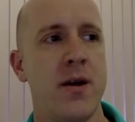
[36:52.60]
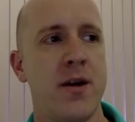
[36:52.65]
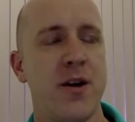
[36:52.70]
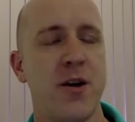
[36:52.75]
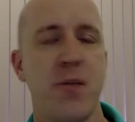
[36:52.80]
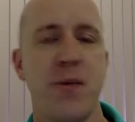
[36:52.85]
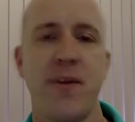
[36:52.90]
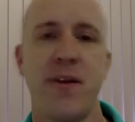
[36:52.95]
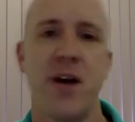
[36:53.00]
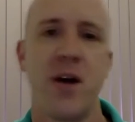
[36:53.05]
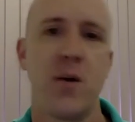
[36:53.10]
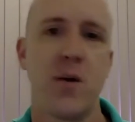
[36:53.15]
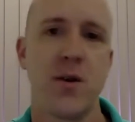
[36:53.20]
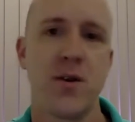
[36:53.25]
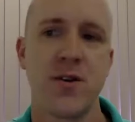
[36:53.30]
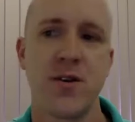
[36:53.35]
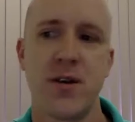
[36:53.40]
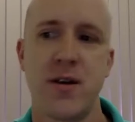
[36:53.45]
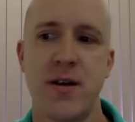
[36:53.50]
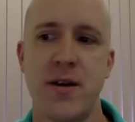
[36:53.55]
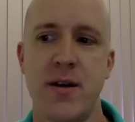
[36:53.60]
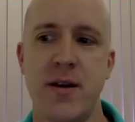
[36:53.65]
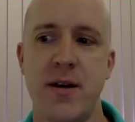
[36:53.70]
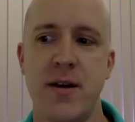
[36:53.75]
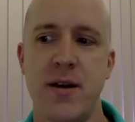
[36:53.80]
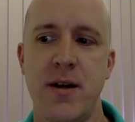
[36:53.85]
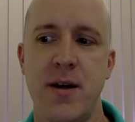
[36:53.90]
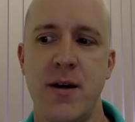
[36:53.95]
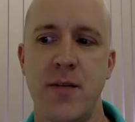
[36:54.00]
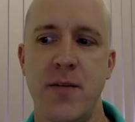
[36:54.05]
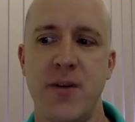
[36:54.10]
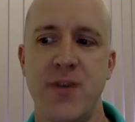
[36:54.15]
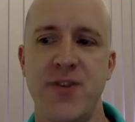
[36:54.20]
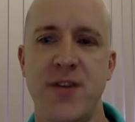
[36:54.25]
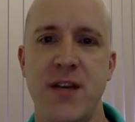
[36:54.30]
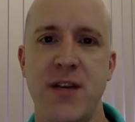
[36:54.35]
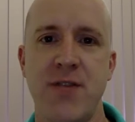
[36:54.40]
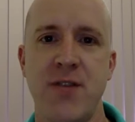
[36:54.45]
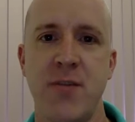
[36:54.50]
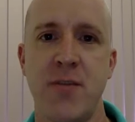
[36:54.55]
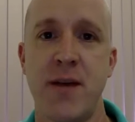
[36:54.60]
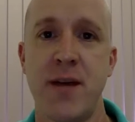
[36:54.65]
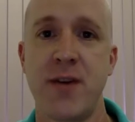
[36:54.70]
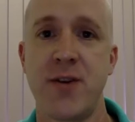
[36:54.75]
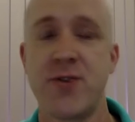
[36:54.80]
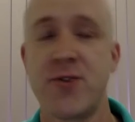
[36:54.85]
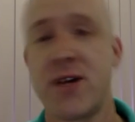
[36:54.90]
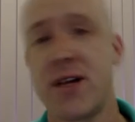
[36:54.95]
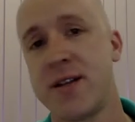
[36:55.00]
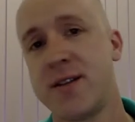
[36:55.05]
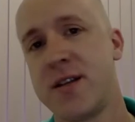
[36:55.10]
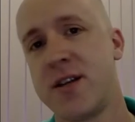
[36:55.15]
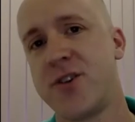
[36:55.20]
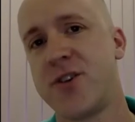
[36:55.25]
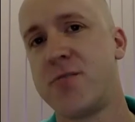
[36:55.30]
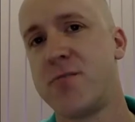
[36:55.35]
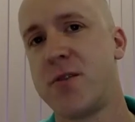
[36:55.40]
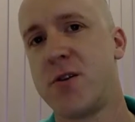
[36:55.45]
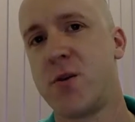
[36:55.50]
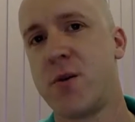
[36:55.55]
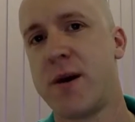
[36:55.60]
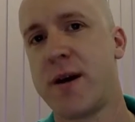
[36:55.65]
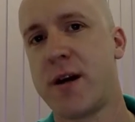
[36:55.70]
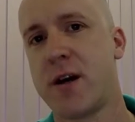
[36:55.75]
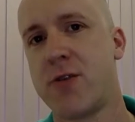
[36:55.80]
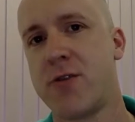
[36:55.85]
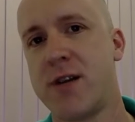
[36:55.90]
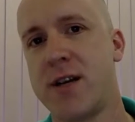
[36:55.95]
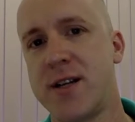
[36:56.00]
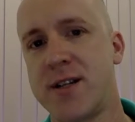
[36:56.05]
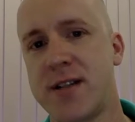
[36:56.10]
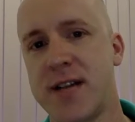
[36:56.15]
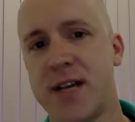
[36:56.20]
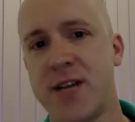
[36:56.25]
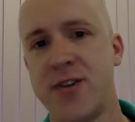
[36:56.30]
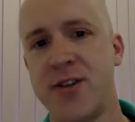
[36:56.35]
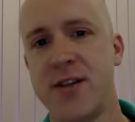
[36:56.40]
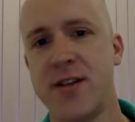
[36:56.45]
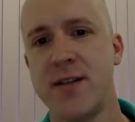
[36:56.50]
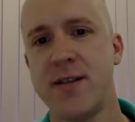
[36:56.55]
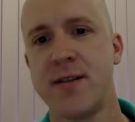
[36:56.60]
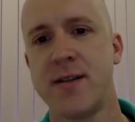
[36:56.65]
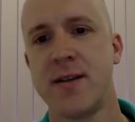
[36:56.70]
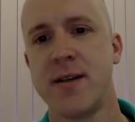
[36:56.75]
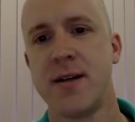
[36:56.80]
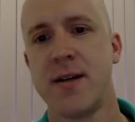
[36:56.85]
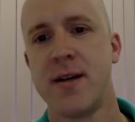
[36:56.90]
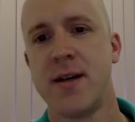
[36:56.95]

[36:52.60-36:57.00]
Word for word: it could be that I want to um, achieve the best transition between career stages.